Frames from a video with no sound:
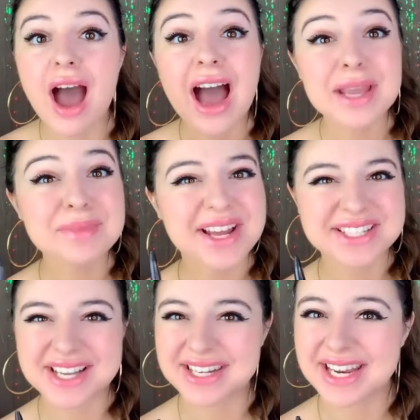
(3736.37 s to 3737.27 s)
I am not
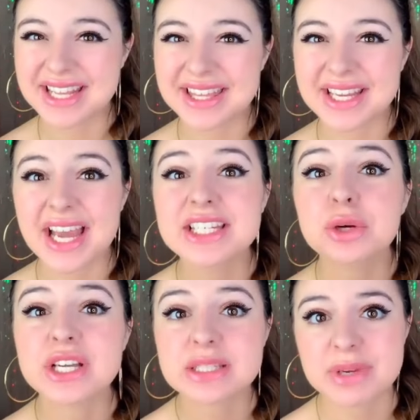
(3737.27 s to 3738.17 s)
signing anything until
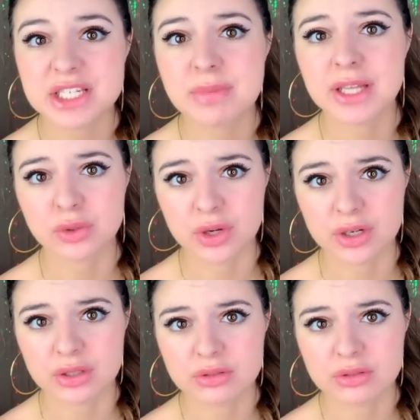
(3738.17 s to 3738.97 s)
I speak to my lawyer.